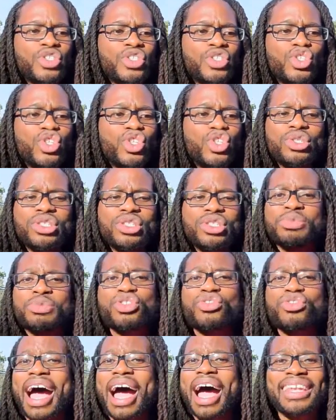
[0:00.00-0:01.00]
do some
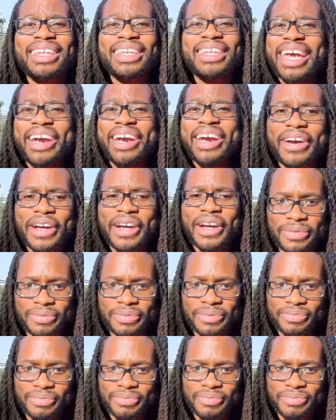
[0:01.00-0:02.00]
trial and error,
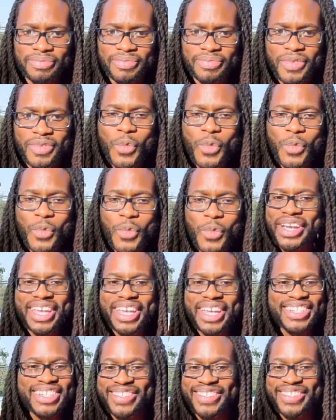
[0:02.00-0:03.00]
whether it
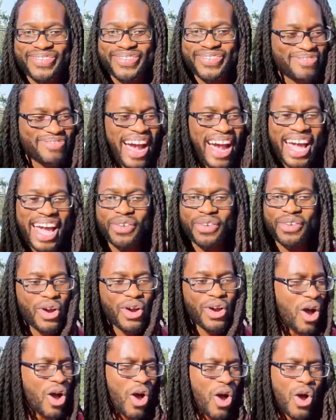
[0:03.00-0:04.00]
is right or
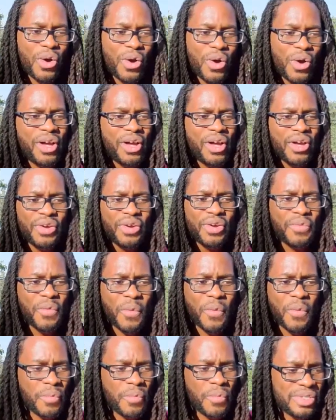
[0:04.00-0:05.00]
wrong,
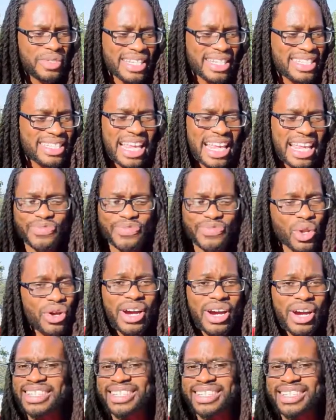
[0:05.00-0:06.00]
successful or
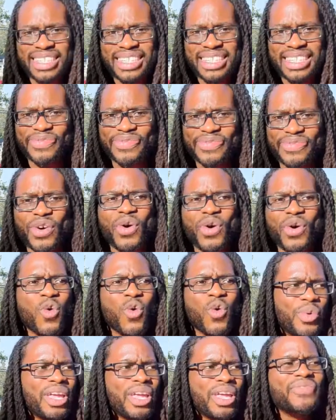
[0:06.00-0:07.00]
unsuccessful.
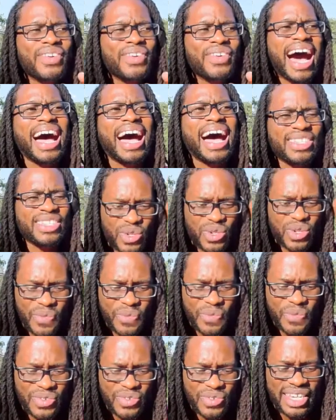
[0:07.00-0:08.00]
We've got to
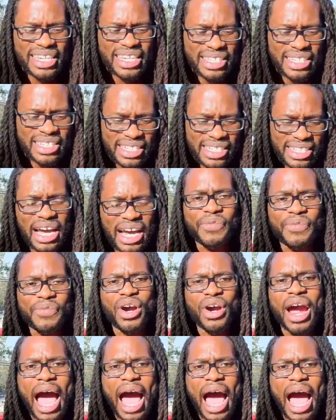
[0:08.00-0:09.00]
discover
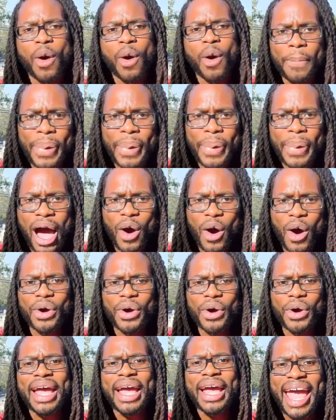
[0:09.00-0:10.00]
our power
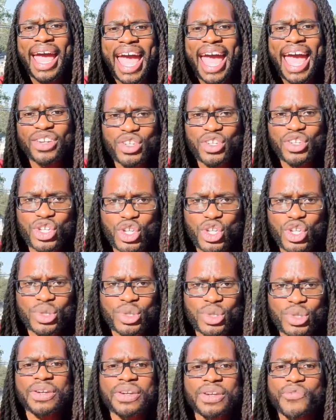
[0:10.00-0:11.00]
and use
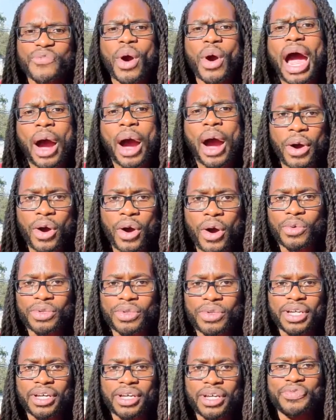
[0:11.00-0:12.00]
it for our own
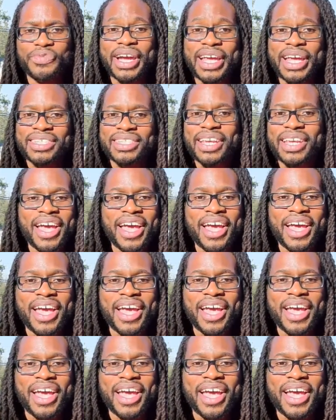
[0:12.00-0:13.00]
good. Friends,
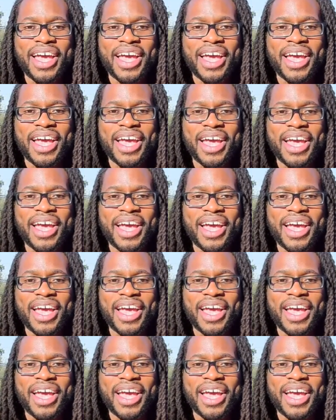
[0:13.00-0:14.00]
I think that's going to be it
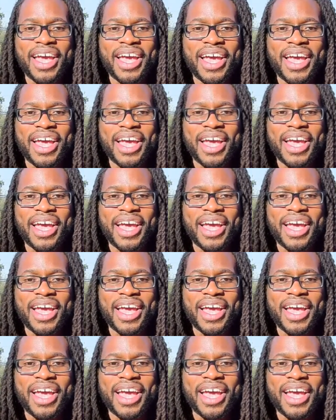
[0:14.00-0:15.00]
for me. You have
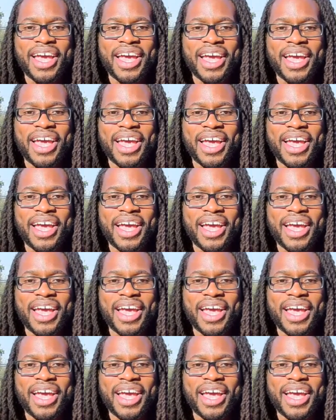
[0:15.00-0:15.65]
been watching